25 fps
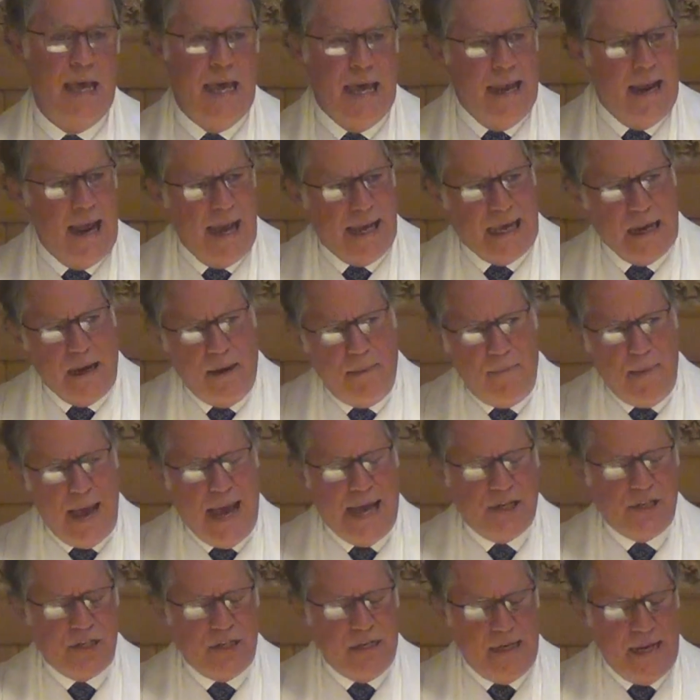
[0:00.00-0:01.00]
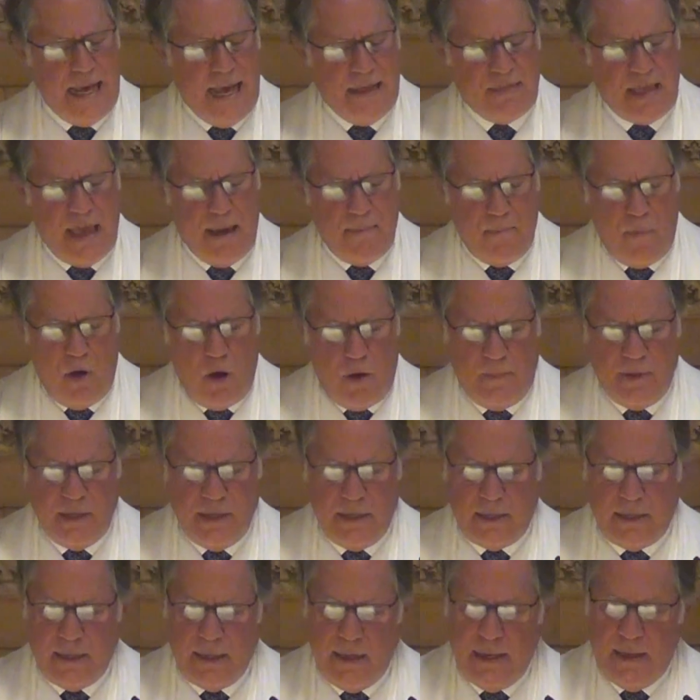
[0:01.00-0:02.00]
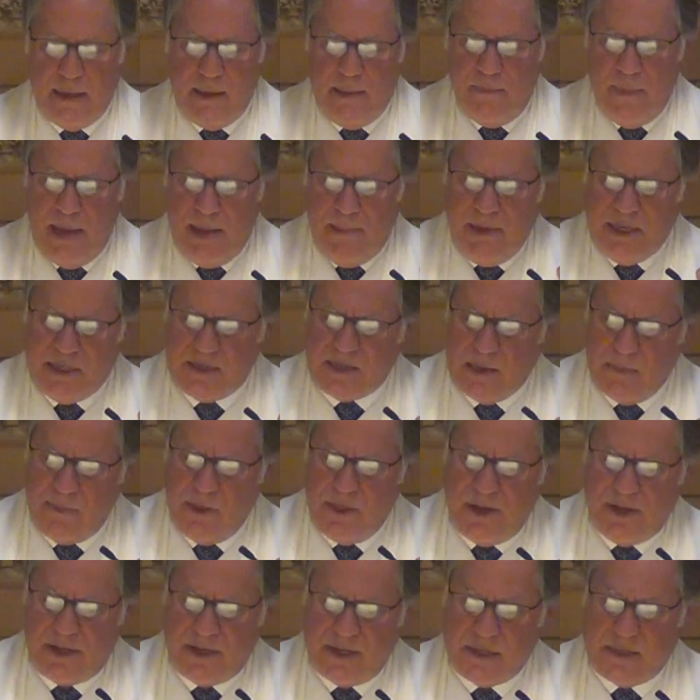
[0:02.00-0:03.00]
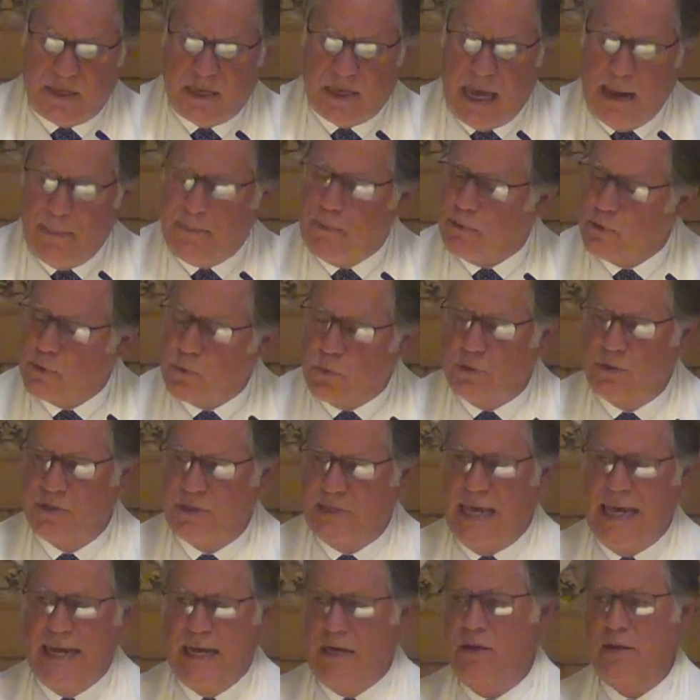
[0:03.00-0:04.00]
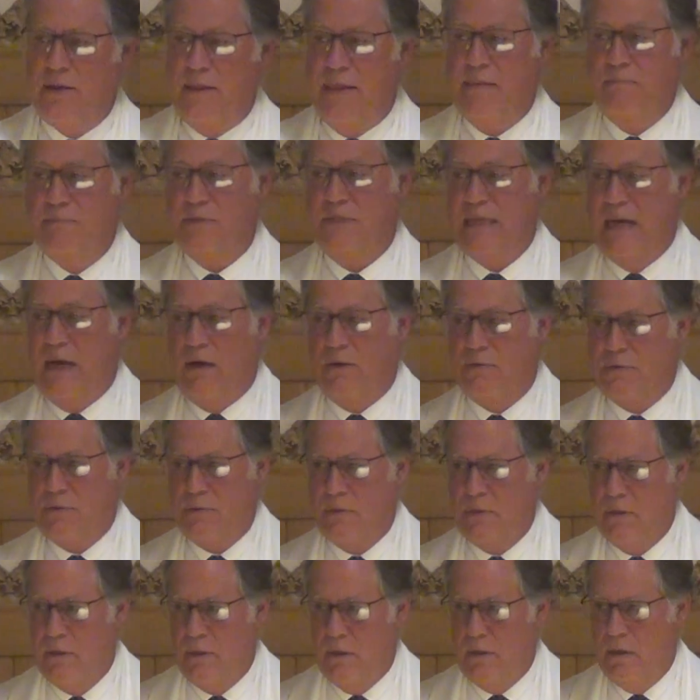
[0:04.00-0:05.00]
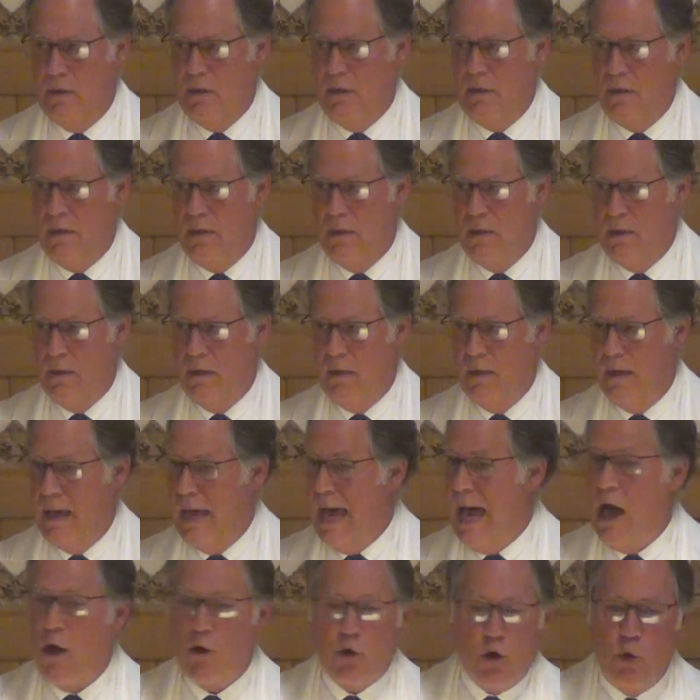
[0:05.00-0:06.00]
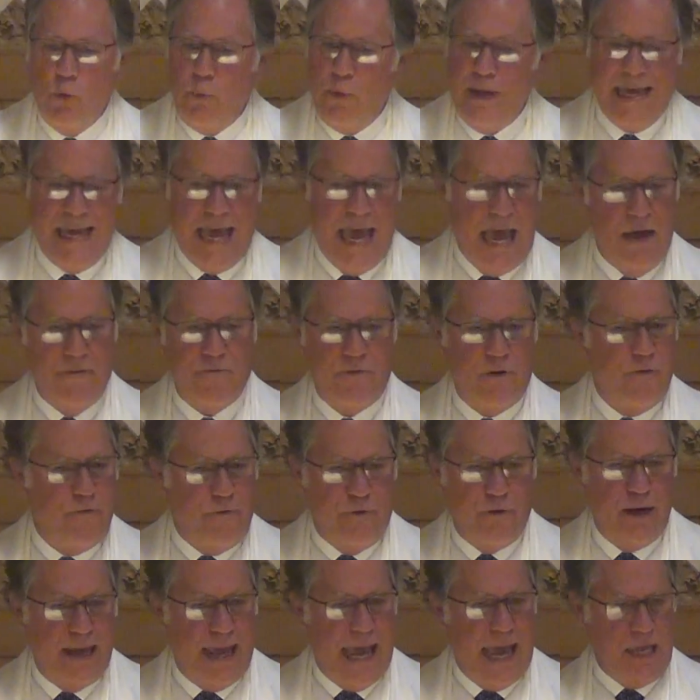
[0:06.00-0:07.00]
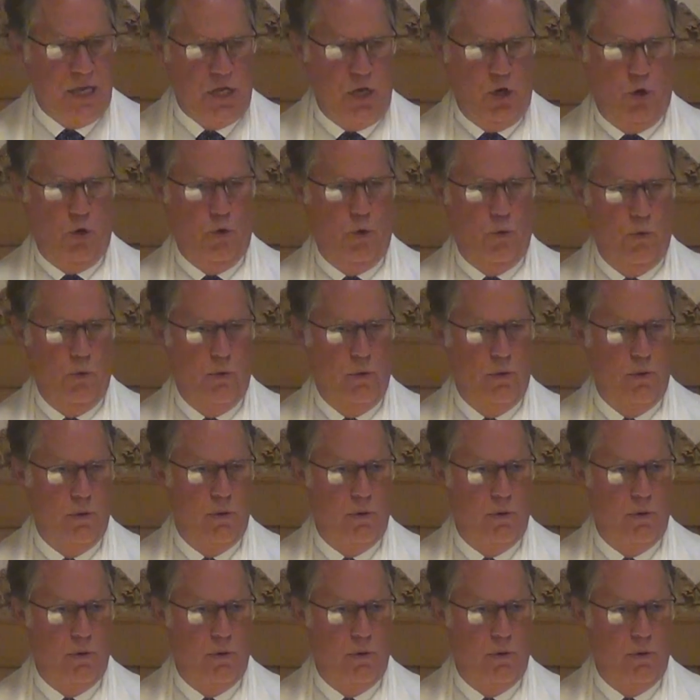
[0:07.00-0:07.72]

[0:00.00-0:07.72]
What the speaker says: And I can imagine at that moment, maybe some of the disciples were saying to themselves, "How could we ever forget you?